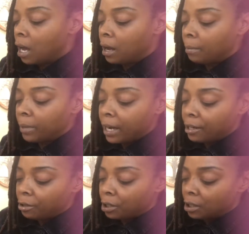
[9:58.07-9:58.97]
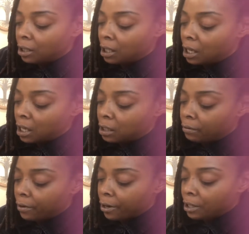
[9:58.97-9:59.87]
But as you can see, it's
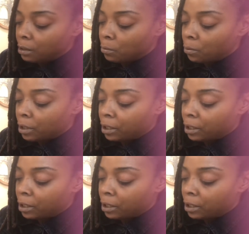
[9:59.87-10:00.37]
very smooth